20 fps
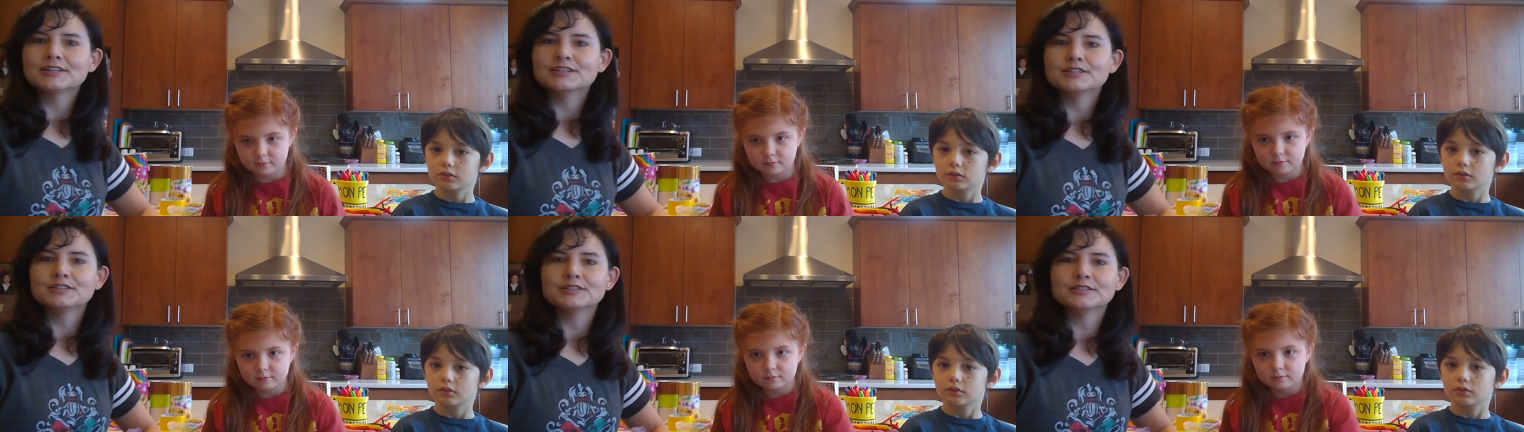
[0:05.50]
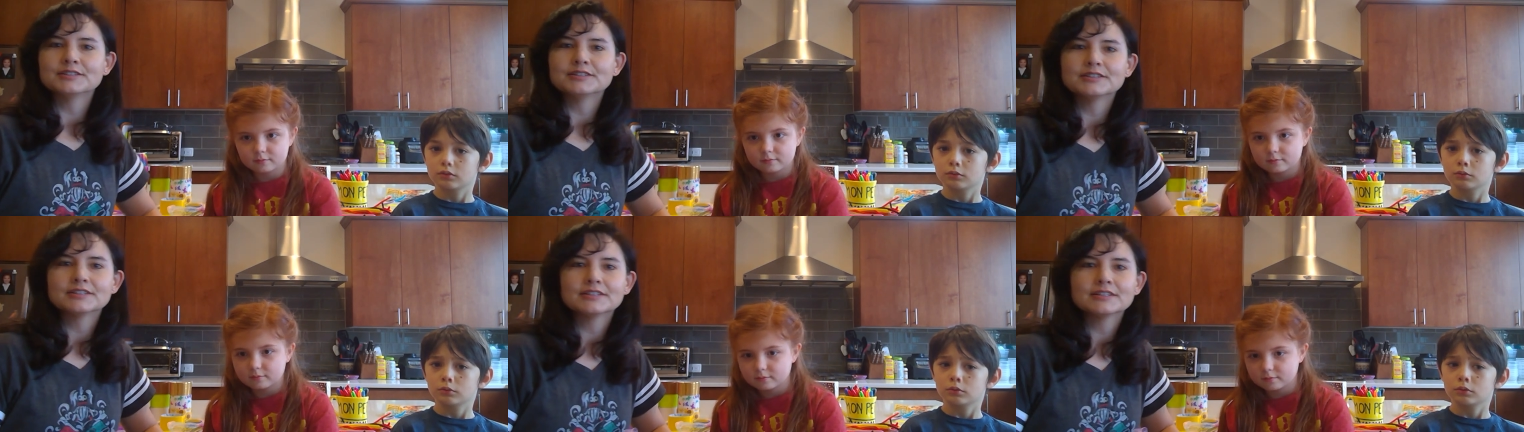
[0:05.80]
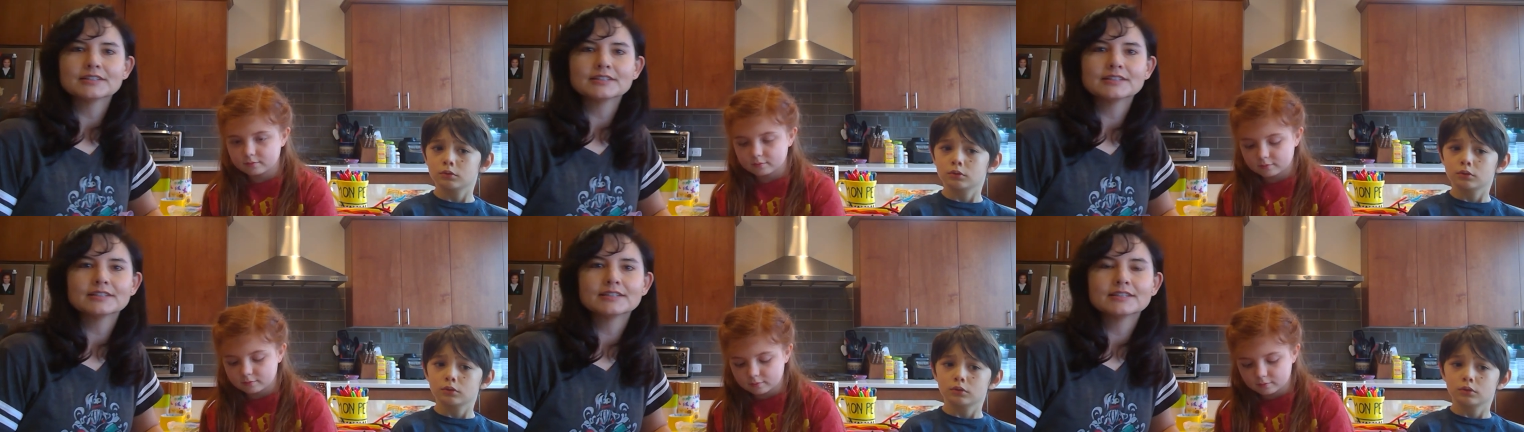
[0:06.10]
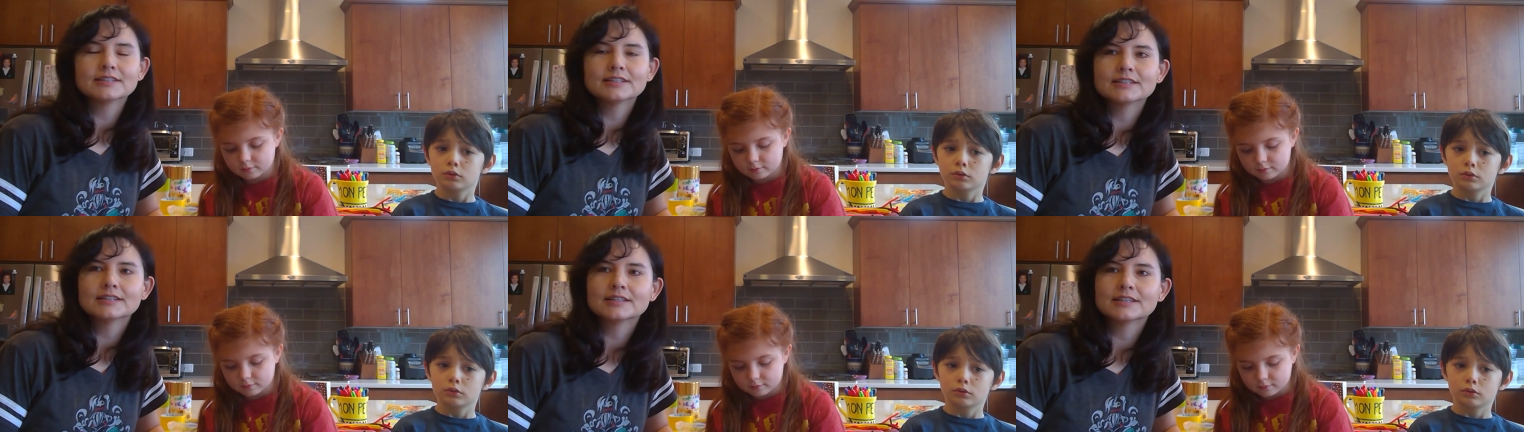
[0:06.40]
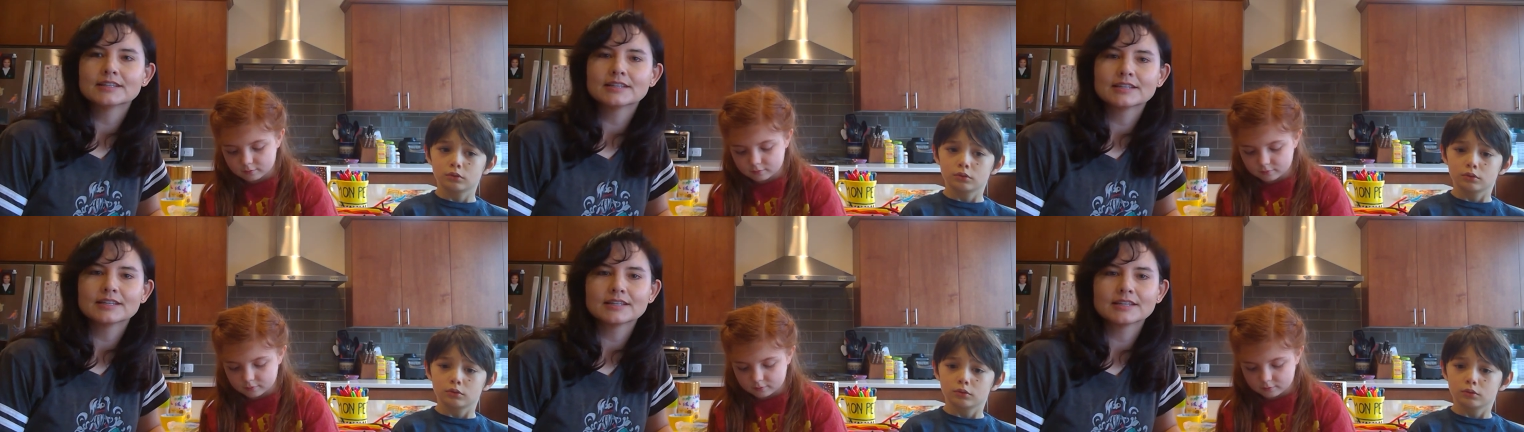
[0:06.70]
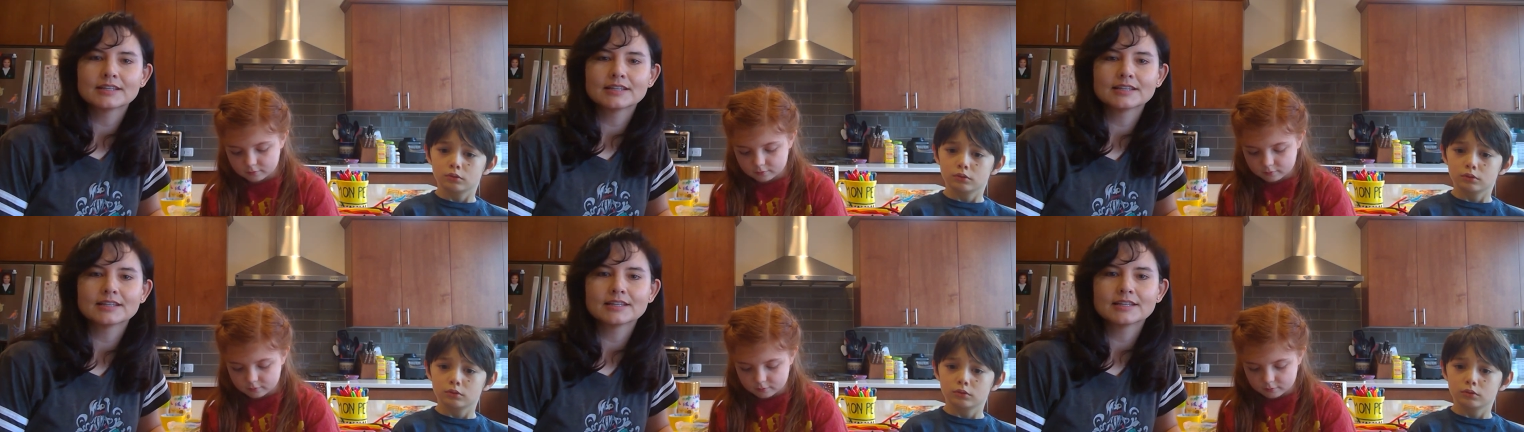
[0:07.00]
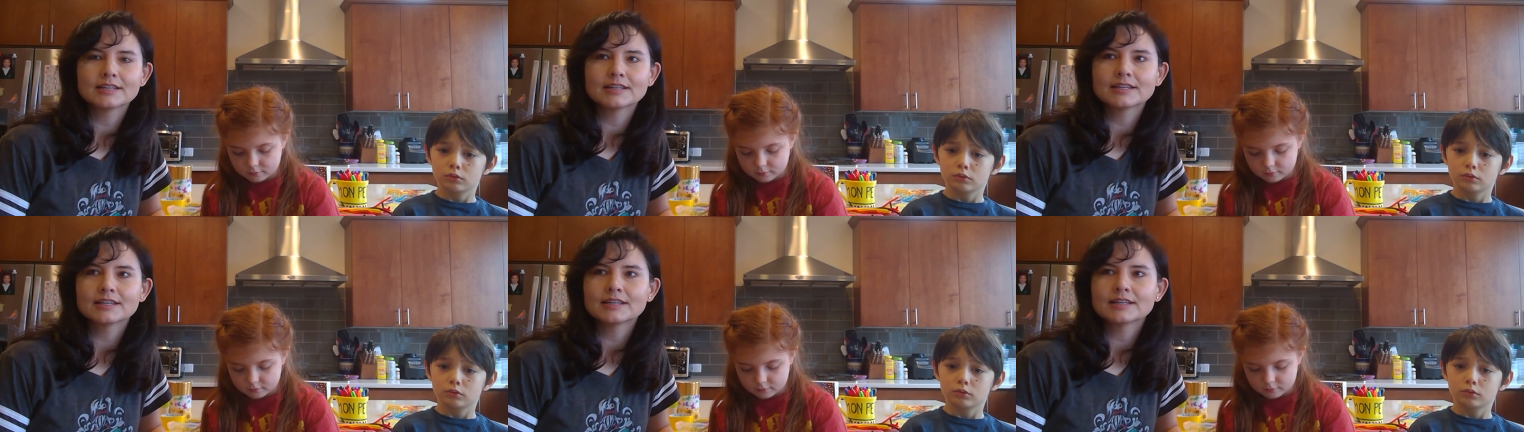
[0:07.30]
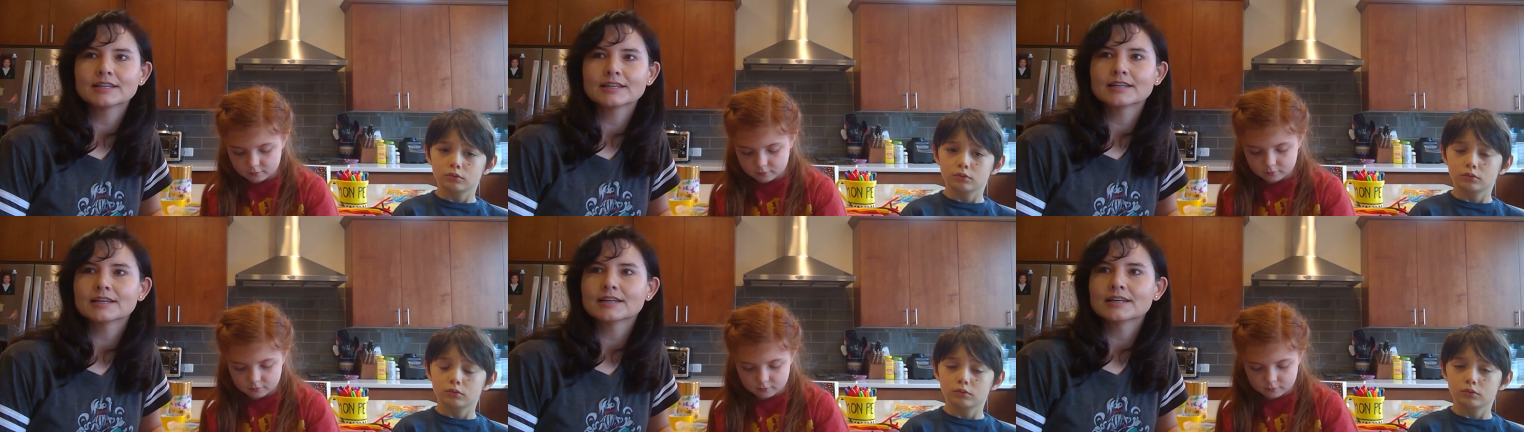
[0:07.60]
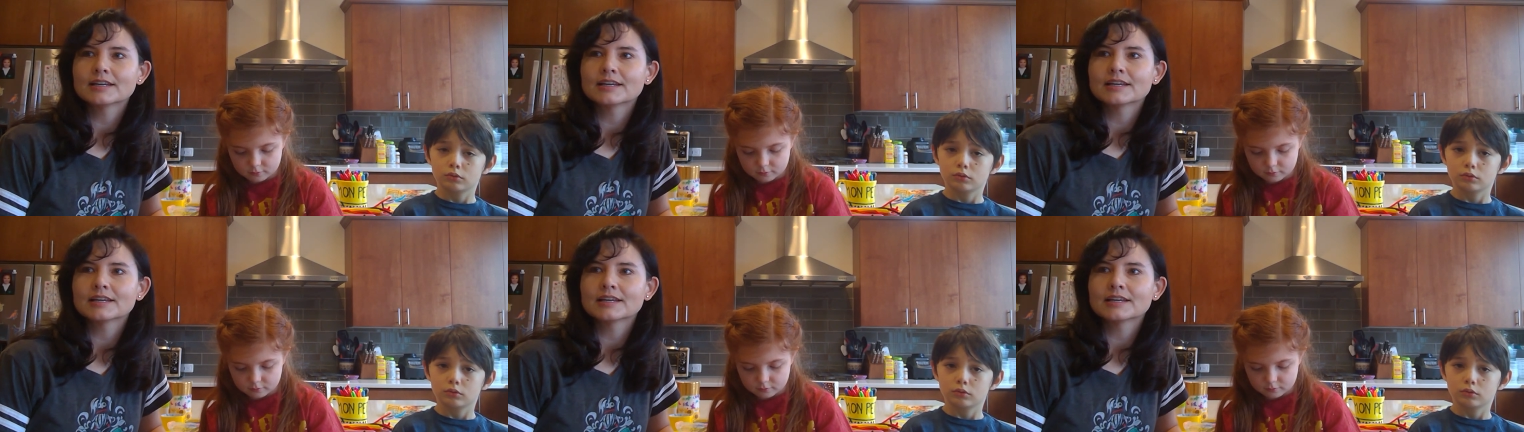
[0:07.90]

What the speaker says: (silence)